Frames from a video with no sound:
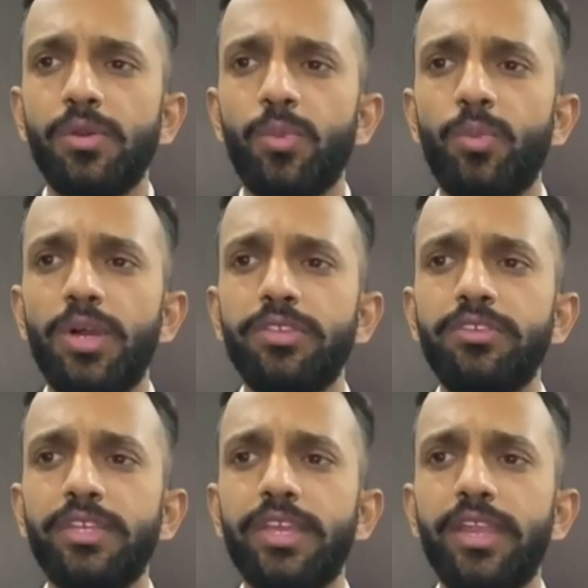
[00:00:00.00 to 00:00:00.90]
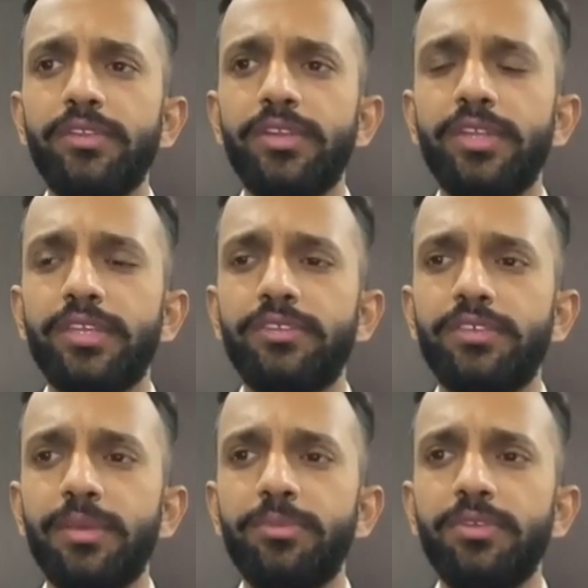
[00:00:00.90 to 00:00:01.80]
Once the carrier
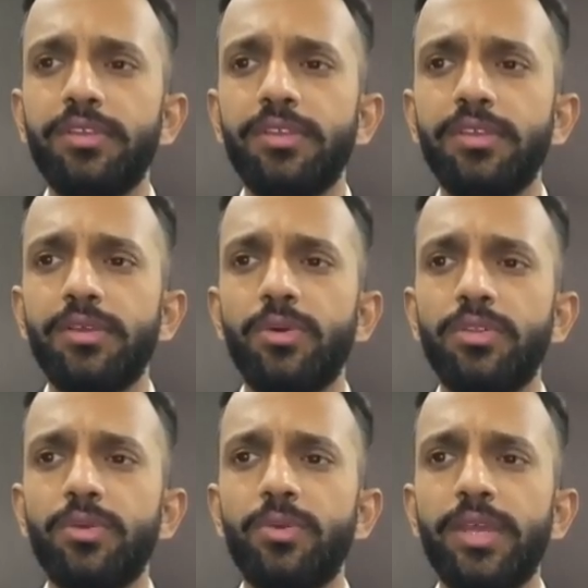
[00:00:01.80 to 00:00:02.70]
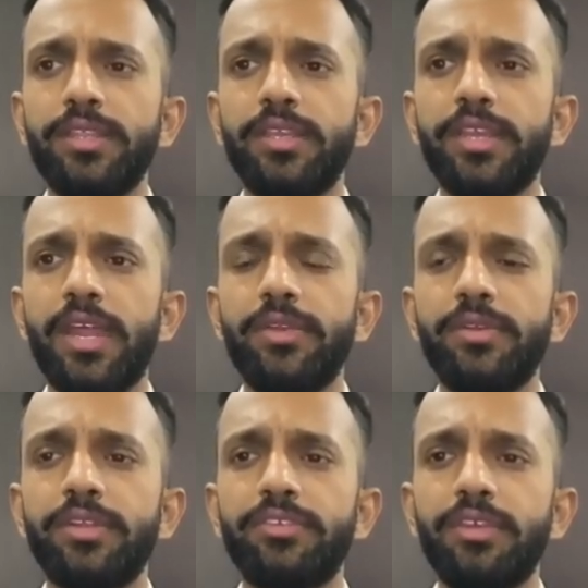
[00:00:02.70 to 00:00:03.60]
accepts it, when the
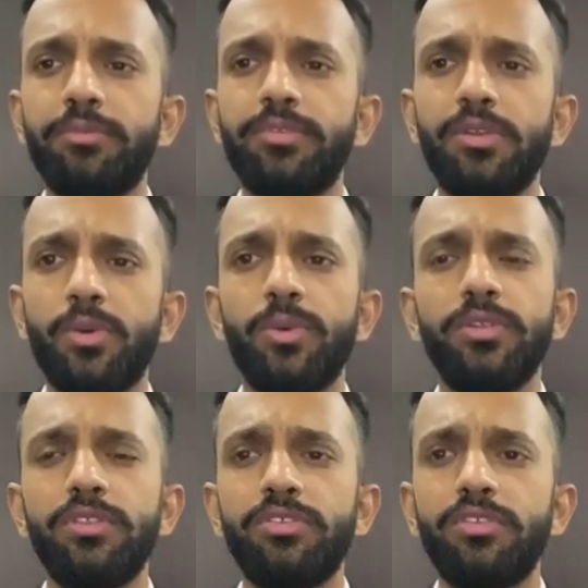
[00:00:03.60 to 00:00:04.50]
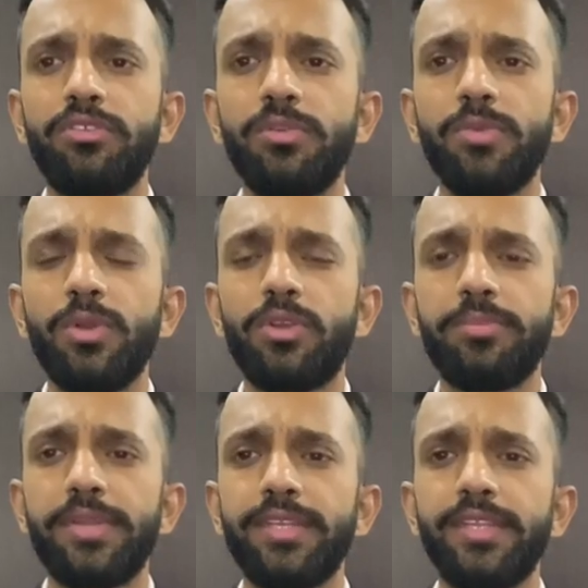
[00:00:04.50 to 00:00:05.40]
carrier accepts the load, the system will
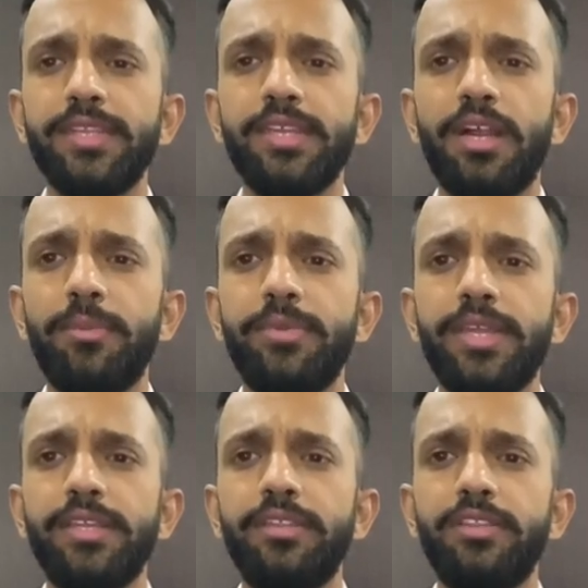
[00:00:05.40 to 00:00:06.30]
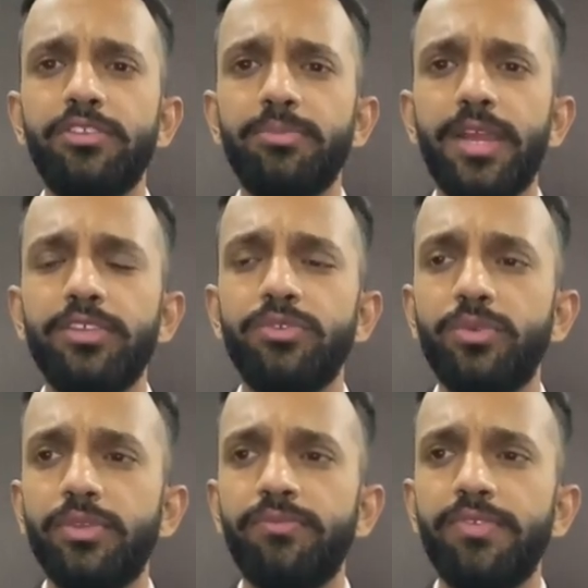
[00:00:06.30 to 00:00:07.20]
automatically update the dispatch to
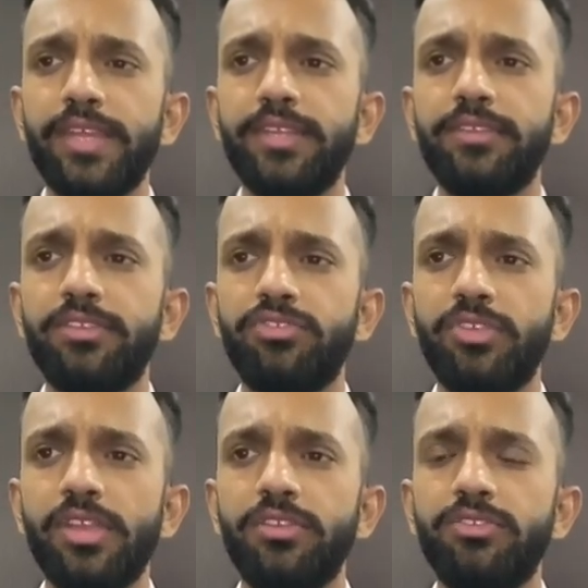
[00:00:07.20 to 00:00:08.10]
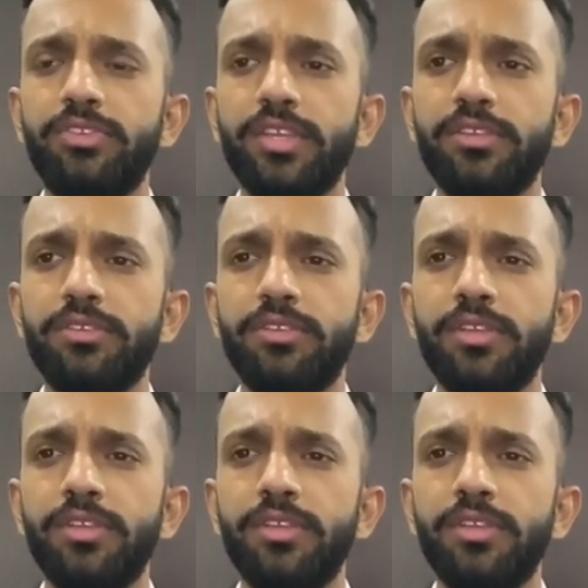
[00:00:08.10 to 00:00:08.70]
reflect this change in status.